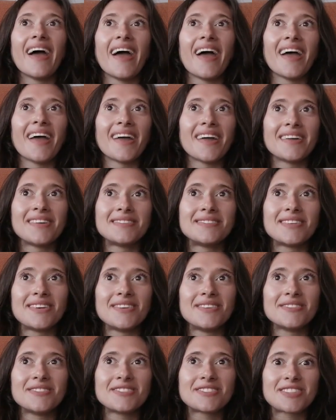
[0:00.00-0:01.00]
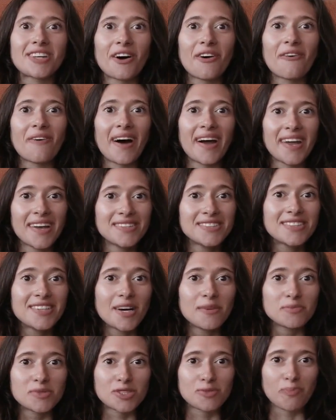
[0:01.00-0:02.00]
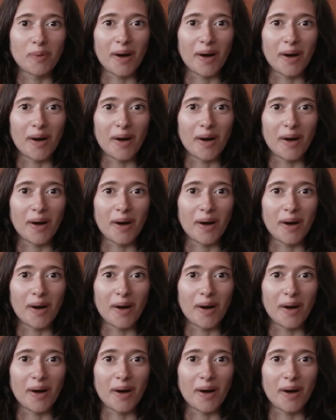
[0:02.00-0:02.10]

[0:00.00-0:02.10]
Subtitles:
and so I ended up just